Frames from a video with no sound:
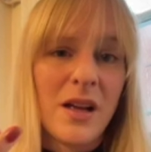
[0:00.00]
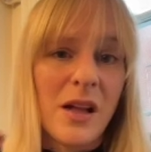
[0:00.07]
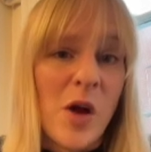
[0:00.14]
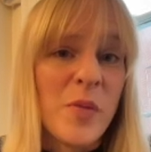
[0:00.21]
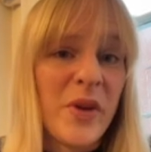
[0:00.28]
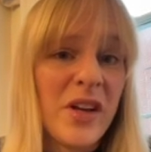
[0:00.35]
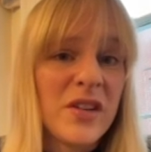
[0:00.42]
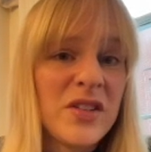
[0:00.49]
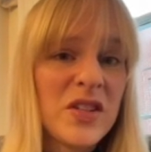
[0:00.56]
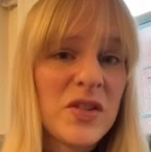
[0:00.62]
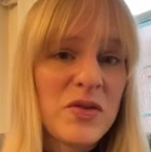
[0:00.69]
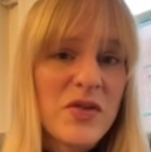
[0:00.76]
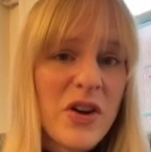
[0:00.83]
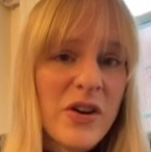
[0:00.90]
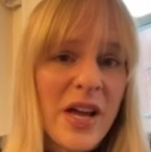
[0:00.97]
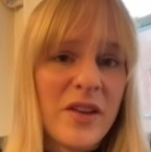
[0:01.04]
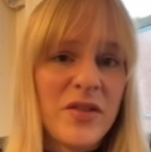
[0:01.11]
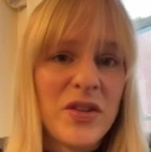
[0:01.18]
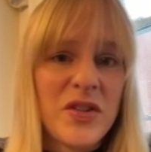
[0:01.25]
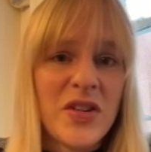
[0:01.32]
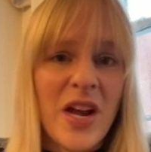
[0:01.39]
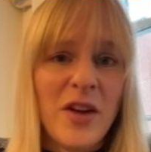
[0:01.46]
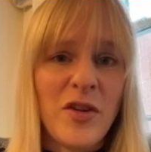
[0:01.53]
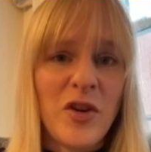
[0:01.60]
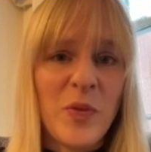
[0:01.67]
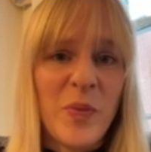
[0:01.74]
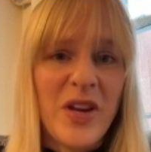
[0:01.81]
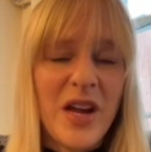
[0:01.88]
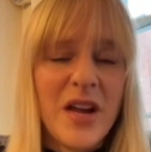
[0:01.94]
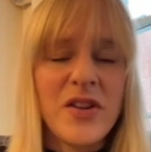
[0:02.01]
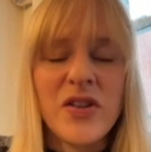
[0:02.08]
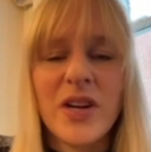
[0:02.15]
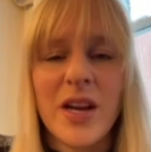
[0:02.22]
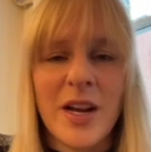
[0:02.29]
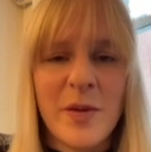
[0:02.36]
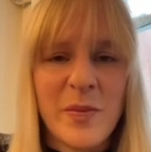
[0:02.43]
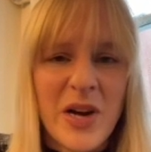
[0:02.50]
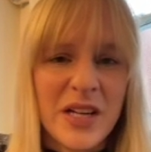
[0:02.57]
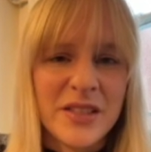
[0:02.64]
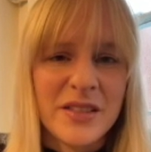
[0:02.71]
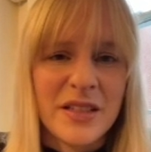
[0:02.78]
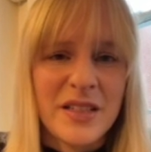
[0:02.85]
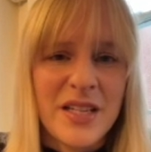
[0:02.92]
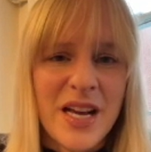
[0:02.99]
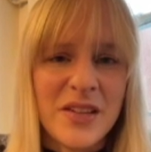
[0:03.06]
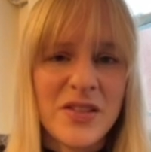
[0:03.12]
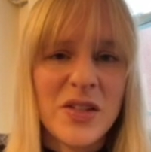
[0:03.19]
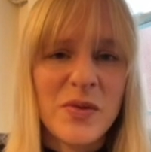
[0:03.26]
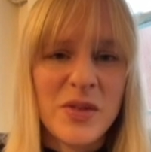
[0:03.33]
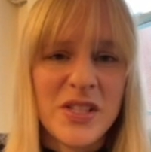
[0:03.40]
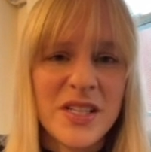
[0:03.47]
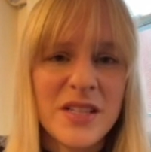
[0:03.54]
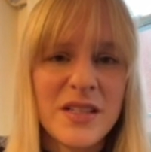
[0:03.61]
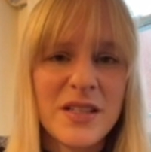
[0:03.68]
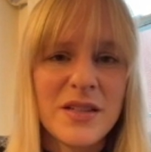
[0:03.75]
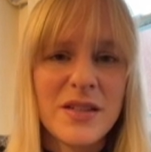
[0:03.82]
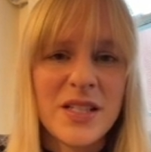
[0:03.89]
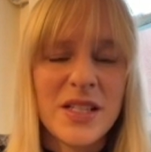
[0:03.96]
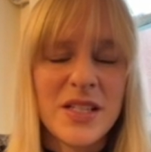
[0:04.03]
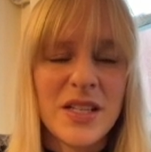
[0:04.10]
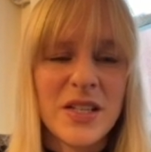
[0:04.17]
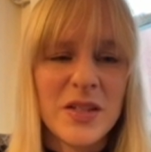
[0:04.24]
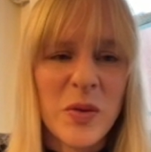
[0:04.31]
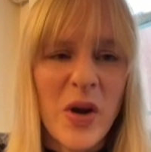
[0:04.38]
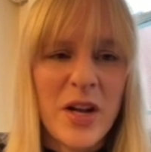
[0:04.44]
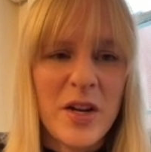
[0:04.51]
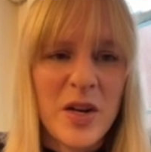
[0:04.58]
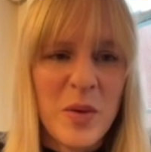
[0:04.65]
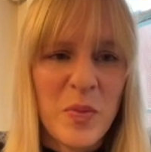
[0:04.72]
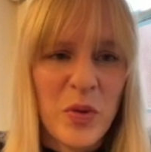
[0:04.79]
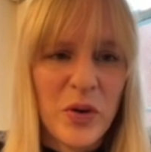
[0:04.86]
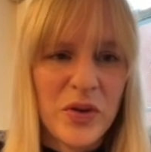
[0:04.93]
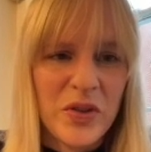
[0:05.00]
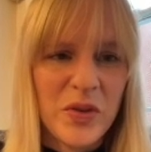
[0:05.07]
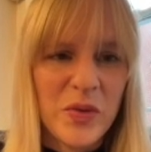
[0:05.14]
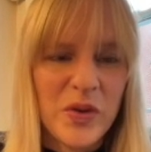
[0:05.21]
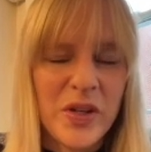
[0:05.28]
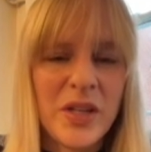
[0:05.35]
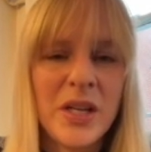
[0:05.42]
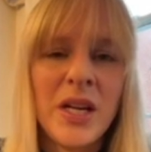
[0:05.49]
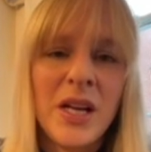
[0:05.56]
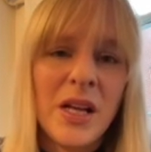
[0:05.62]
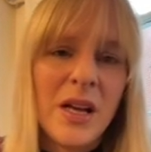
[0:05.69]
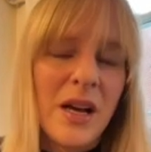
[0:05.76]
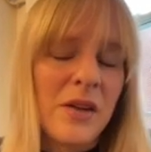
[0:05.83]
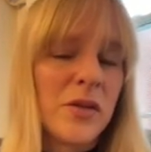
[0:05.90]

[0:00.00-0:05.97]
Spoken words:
Now, because this drug has to change the pH, you can imagine that the acid resistance is quite an important one, and